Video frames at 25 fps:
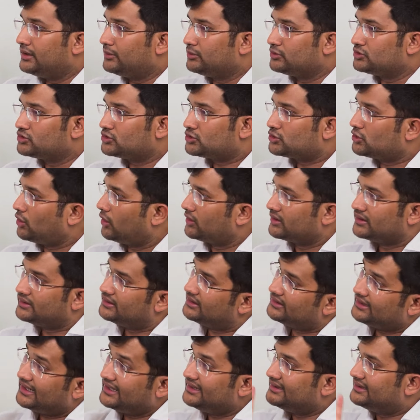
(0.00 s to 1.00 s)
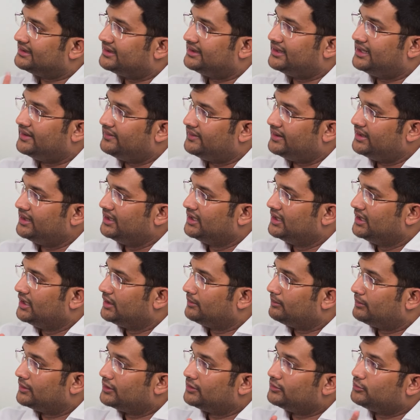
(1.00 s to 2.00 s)
It was taught in the right theory way,
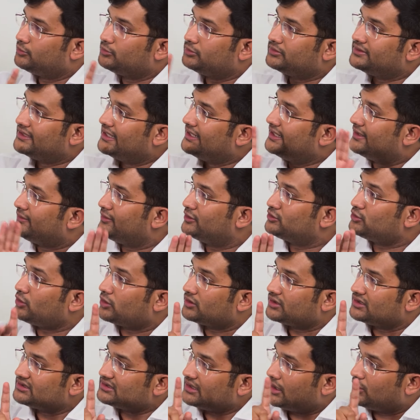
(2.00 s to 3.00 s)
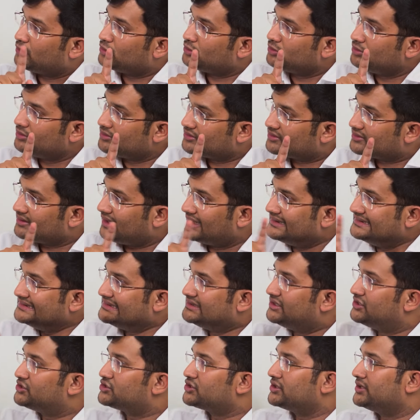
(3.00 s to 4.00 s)
but they never taught us how to
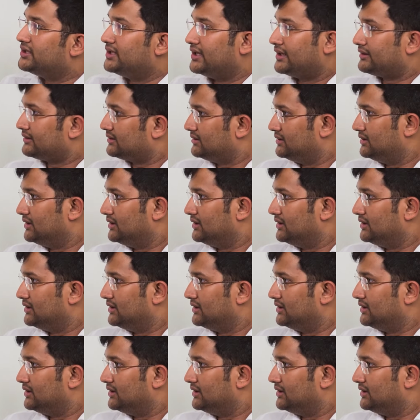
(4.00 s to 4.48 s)
transition it.